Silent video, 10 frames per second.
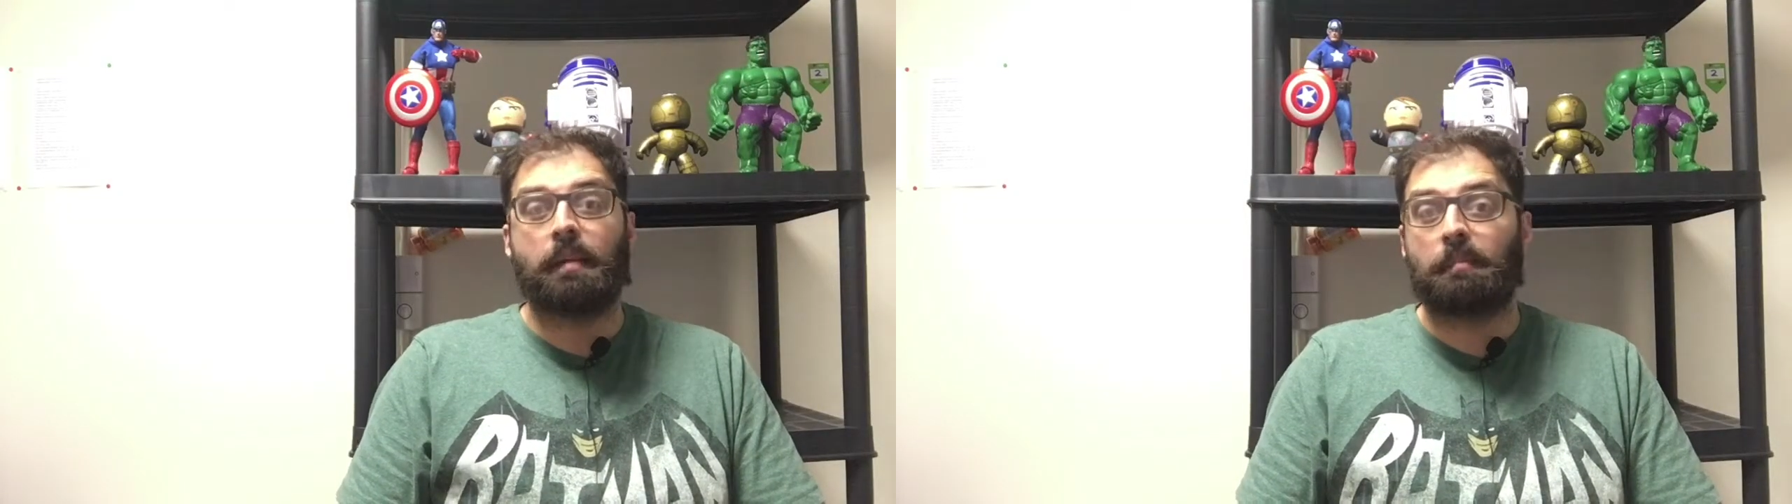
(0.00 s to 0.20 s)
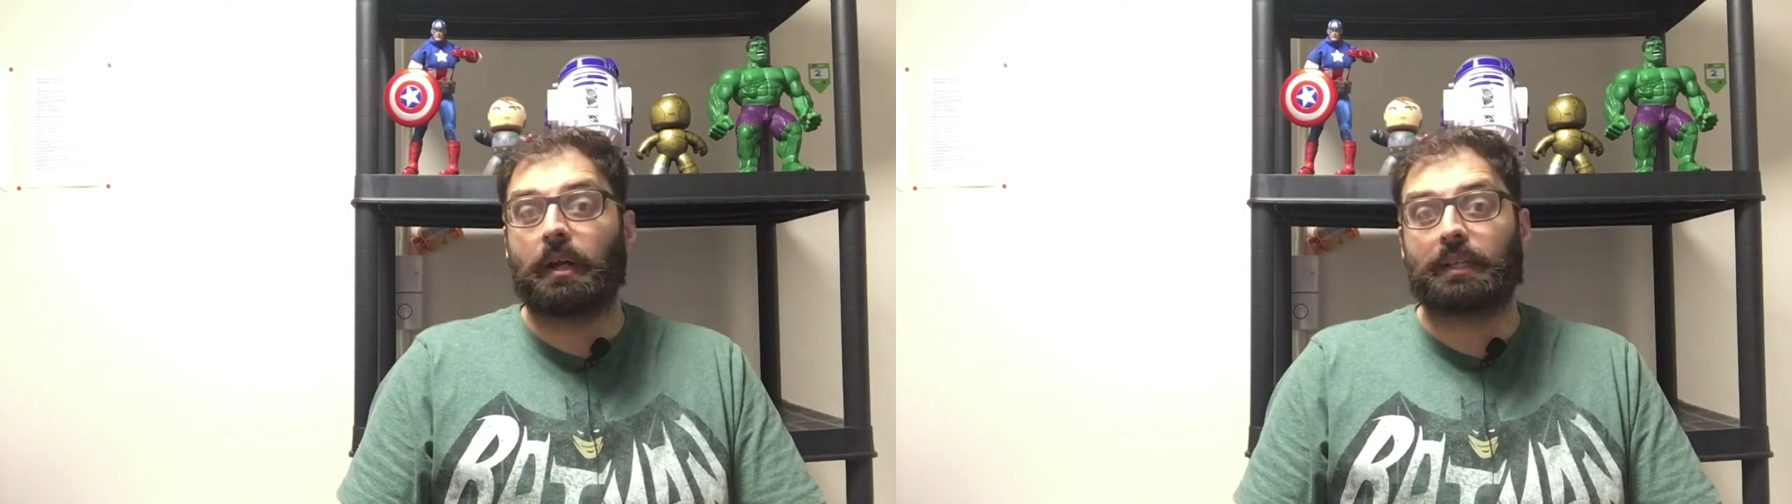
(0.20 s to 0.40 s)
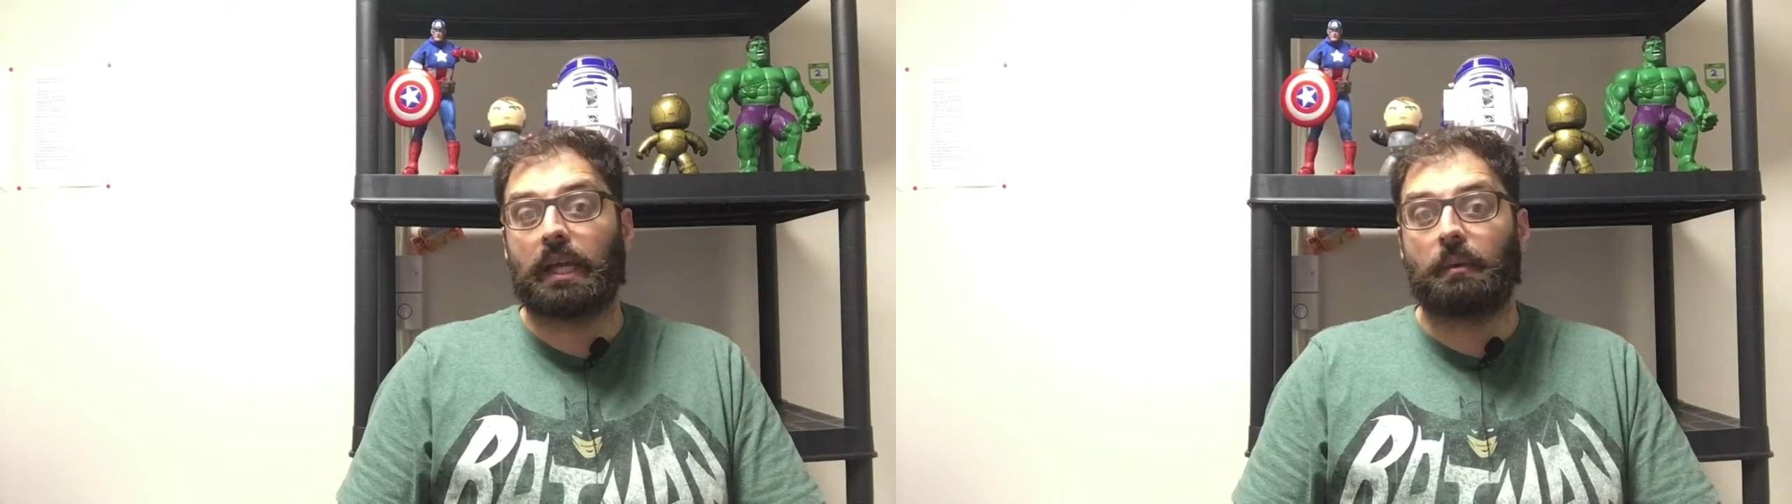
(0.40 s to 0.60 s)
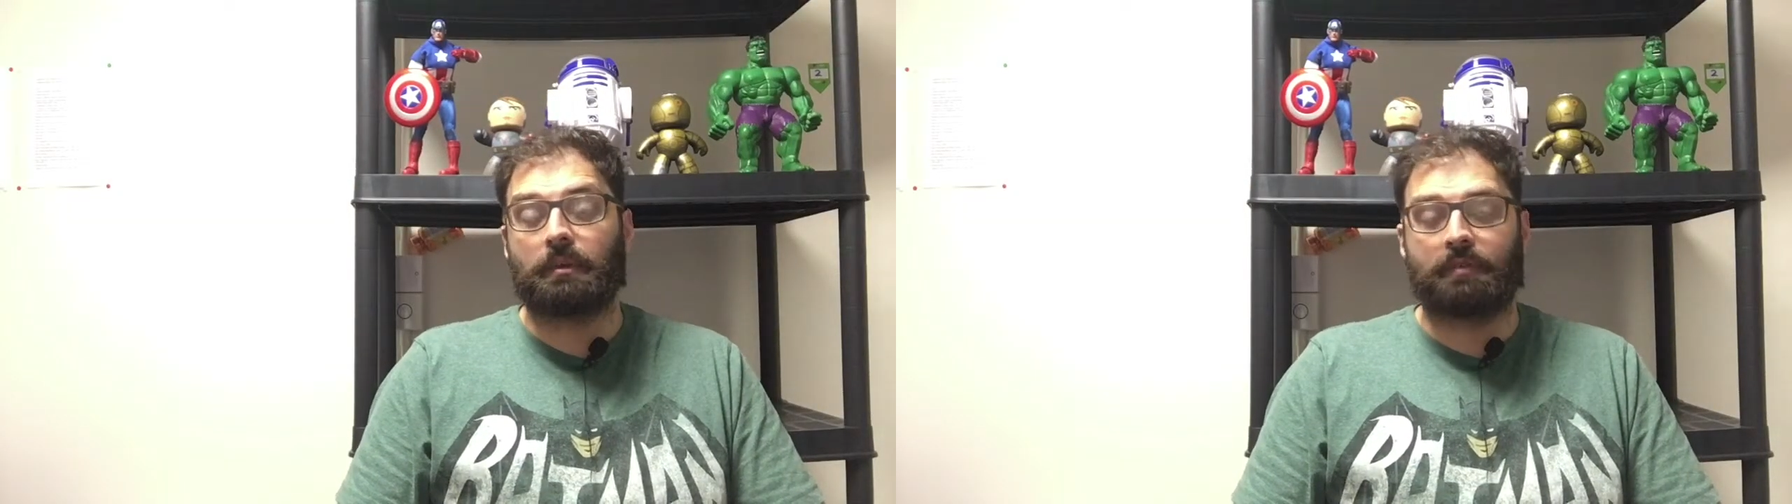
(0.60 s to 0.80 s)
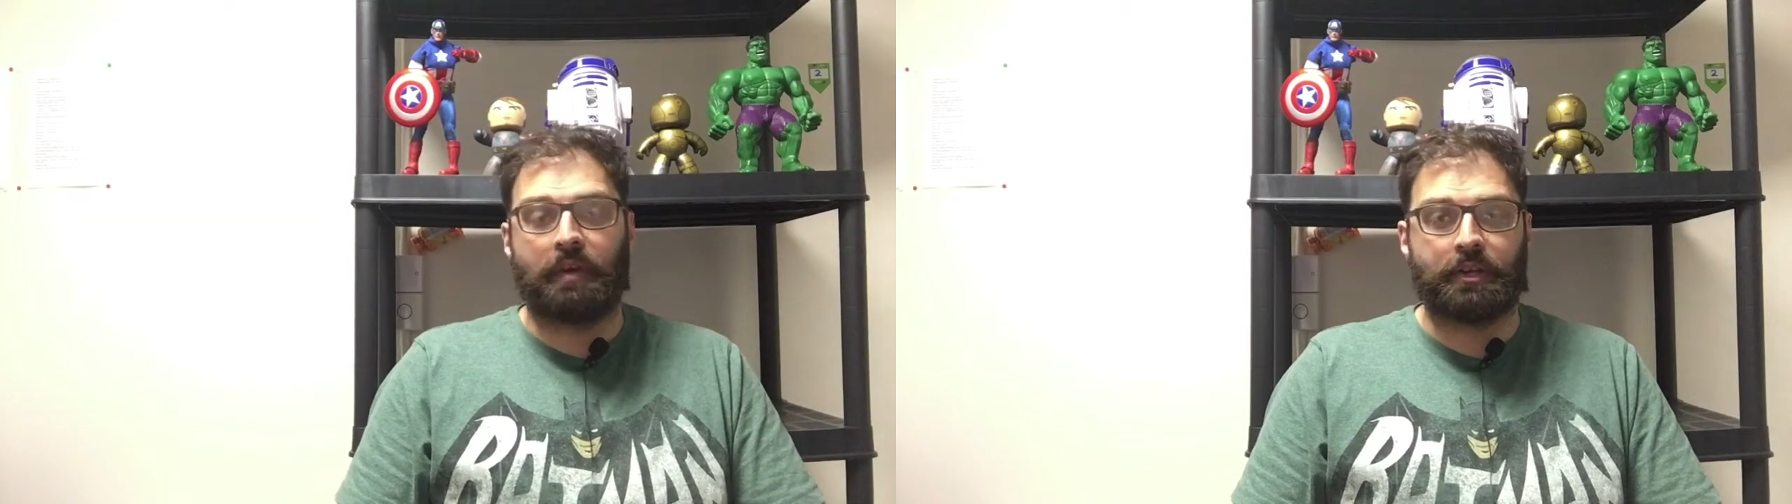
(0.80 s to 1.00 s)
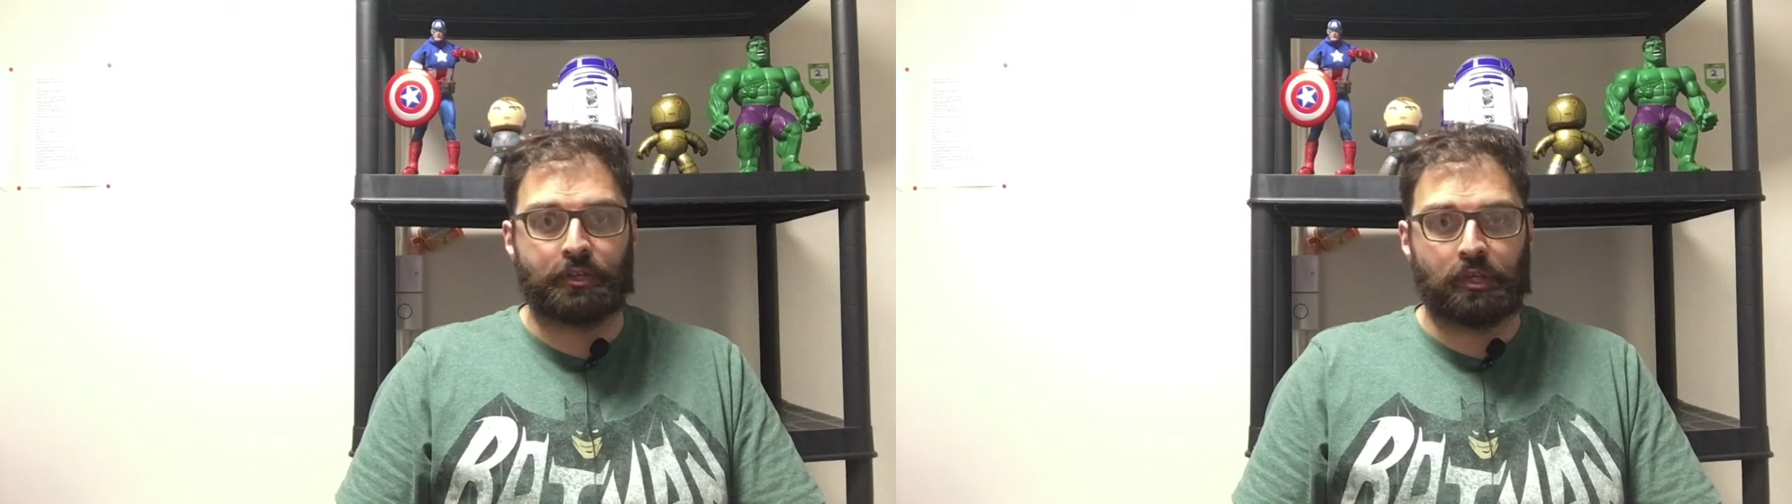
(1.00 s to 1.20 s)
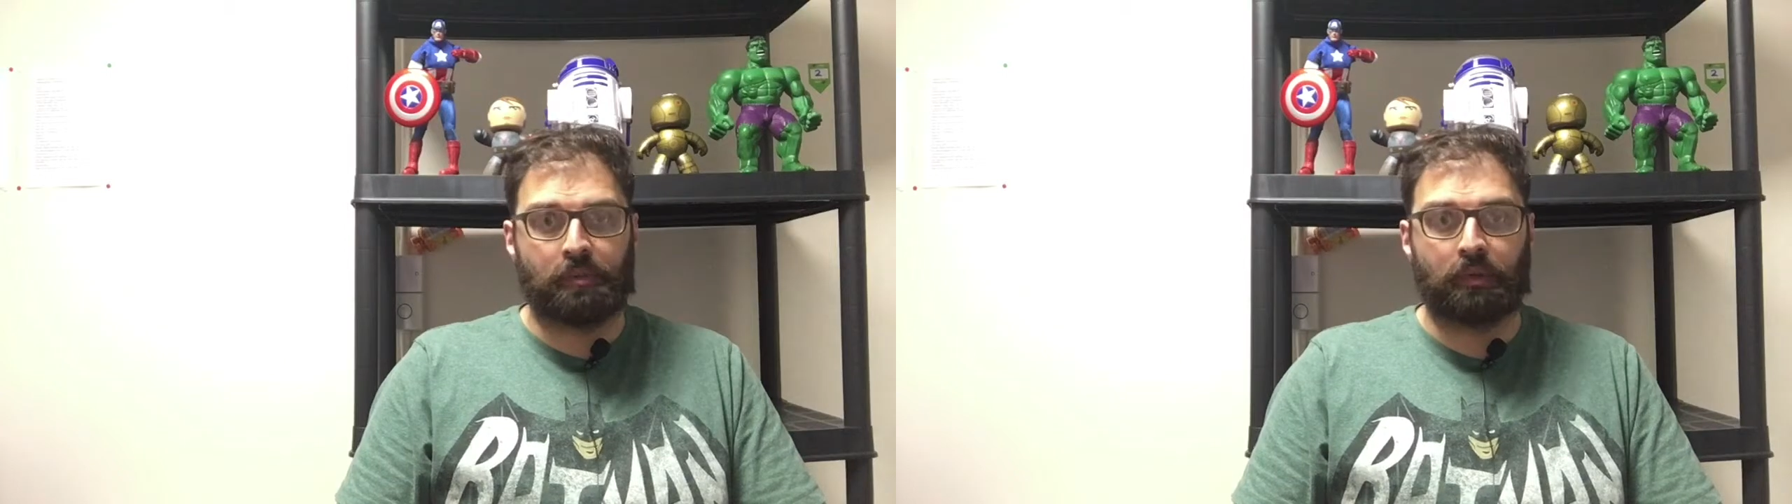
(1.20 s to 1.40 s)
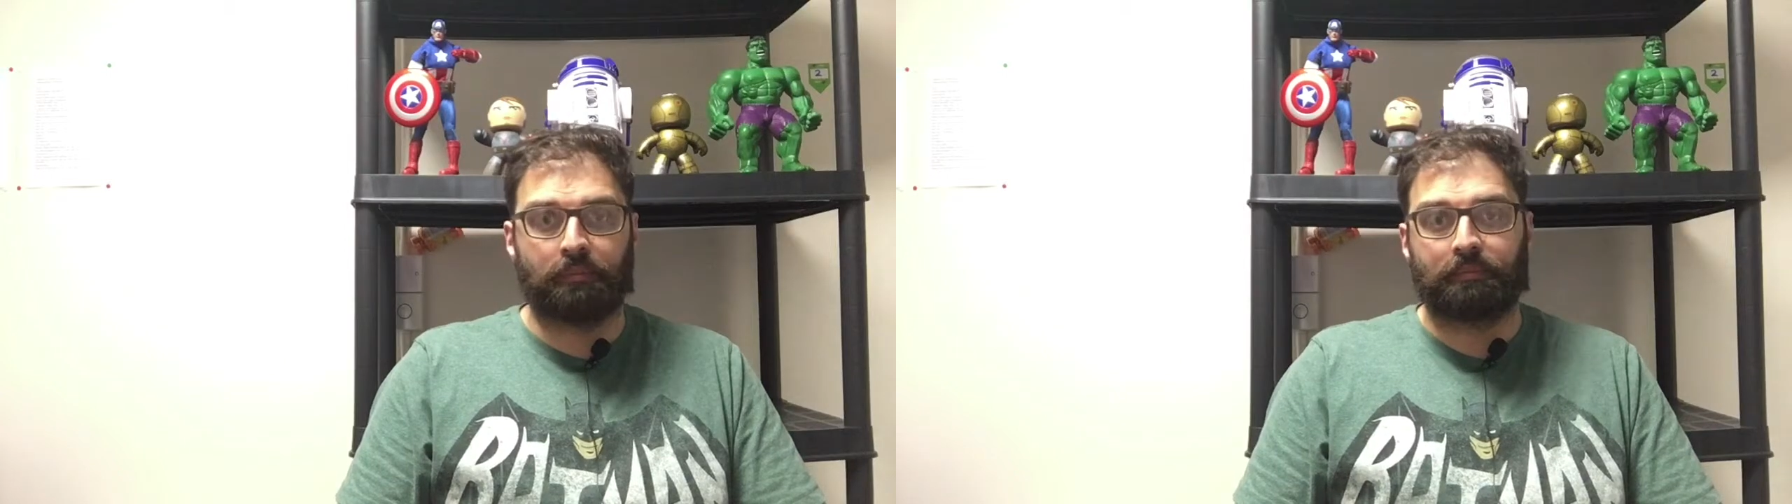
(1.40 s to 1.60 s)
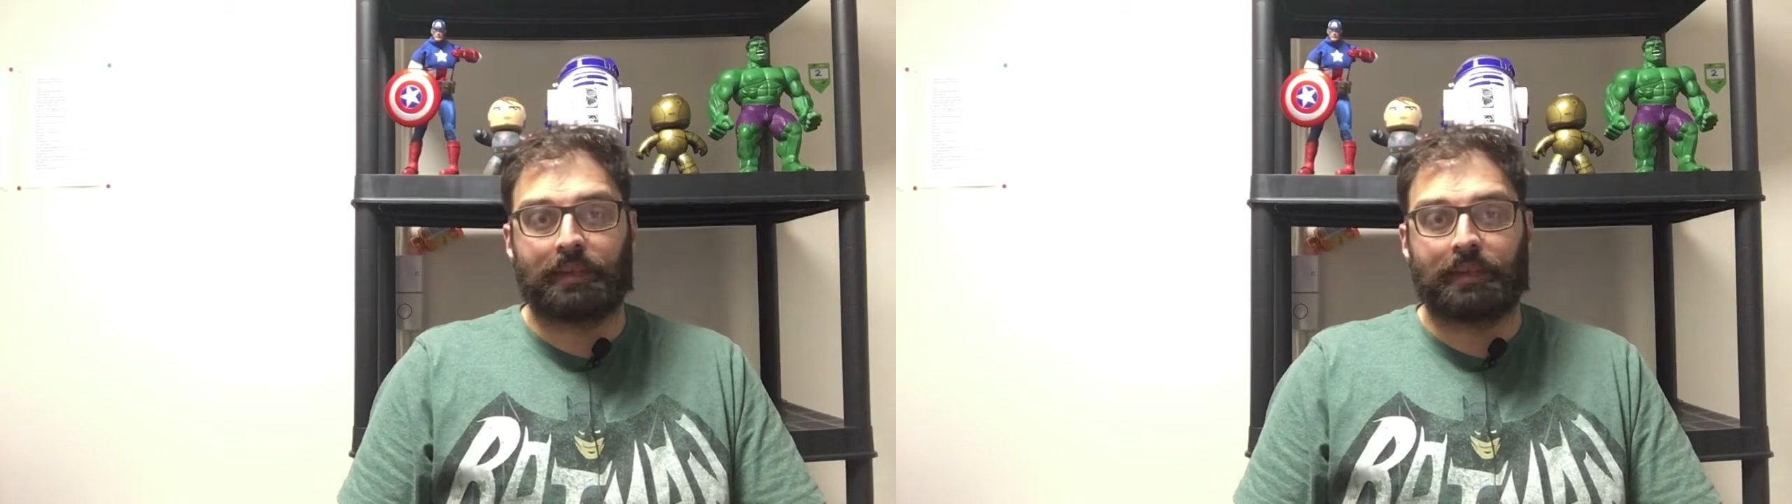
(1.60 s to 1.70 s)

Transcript: but it was very durable.